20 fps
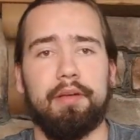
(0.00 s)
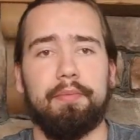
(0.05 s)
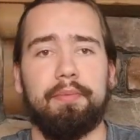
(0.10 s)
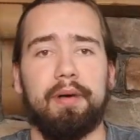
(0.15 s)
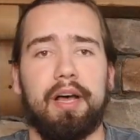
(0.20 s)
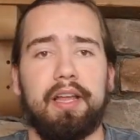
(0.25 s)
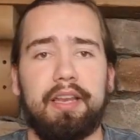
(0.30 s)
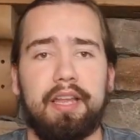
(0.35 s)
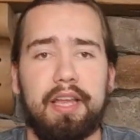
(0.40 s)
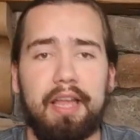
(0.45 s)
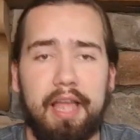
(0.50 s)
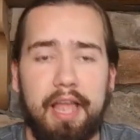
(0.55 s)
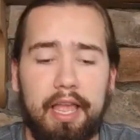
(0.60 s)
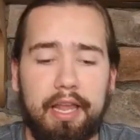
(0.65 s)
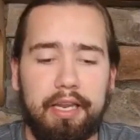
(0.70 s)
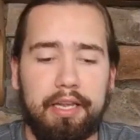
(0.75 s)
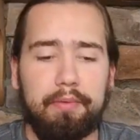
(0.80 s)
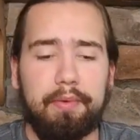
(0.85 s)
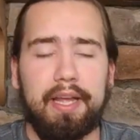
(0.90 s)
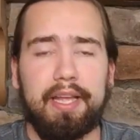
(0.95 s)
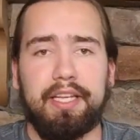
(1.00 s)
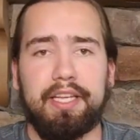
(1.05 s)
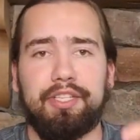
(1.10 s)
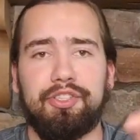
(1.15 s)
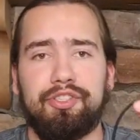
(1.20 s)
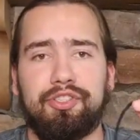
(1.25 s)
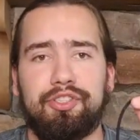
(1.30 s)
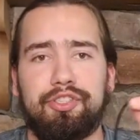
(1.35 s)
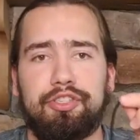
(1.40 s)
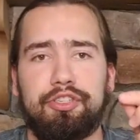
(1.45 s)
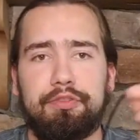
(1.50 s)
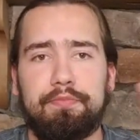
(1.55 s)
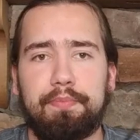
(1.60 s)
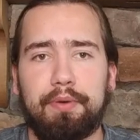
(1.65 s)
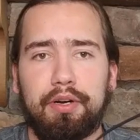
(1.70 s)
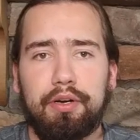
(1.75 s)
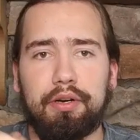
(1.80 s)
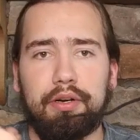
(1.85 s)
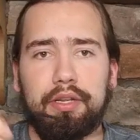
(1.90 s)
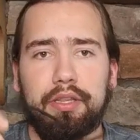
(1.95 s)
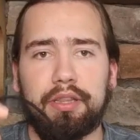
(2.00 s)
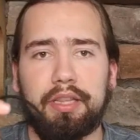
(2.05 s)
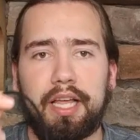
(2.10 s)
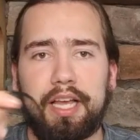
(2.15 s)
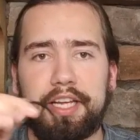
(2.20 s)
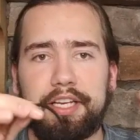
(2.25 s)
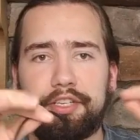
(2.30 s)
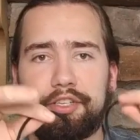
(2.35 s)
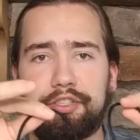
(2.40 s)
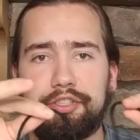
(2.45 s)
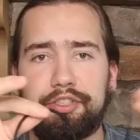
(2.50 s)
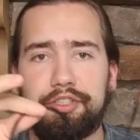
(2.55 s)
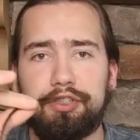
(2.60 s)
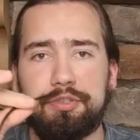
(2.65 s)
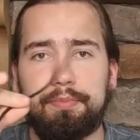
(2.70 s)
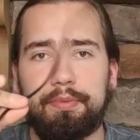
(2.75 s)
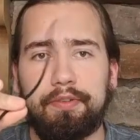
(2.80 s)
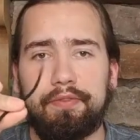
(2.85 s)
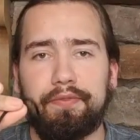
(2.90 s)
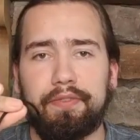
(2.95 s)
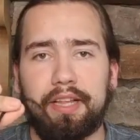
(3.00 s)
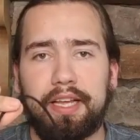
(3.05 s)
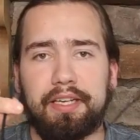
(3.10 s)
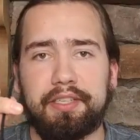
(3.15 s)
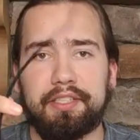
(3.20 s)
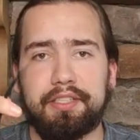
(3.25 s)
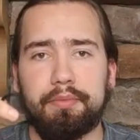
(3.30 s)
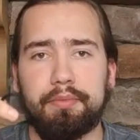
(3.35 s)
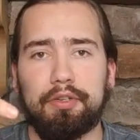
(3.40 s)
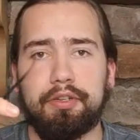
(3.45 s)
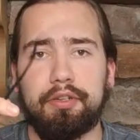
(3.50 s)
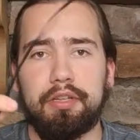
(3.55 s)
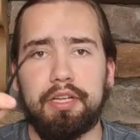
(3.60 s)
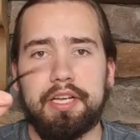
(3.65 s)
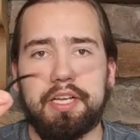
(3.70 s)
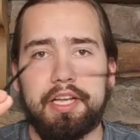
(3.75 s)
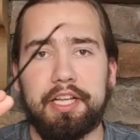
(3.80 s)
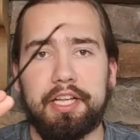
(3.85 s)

But anyway, it's super light, super flexible.